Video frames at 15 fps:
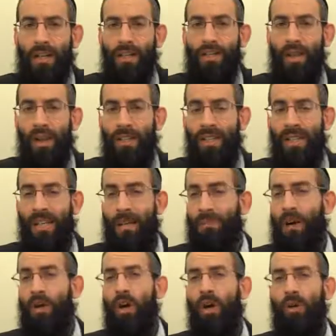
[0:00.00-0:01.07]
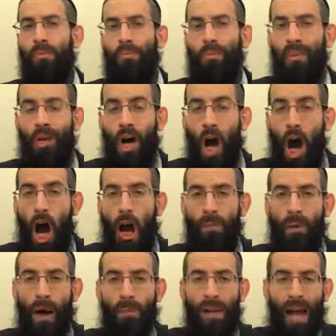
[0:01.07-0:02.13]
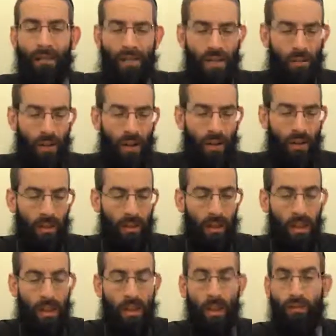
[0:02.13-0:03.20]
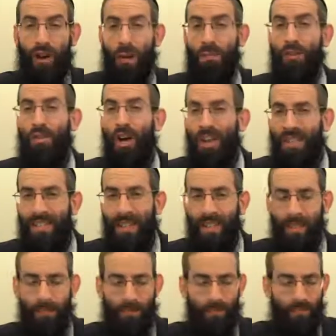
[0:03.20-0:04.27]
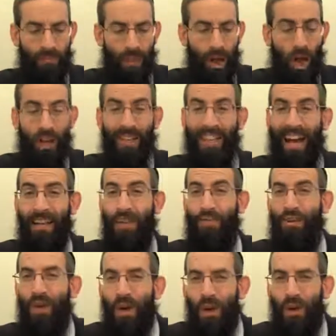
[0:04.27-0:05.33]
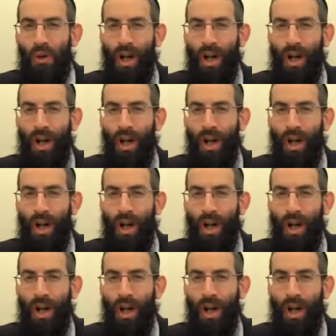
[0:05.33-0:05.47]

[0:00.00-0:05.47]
does it in my home on my behalf as well. Therefore, I'm Zyoitse on account of her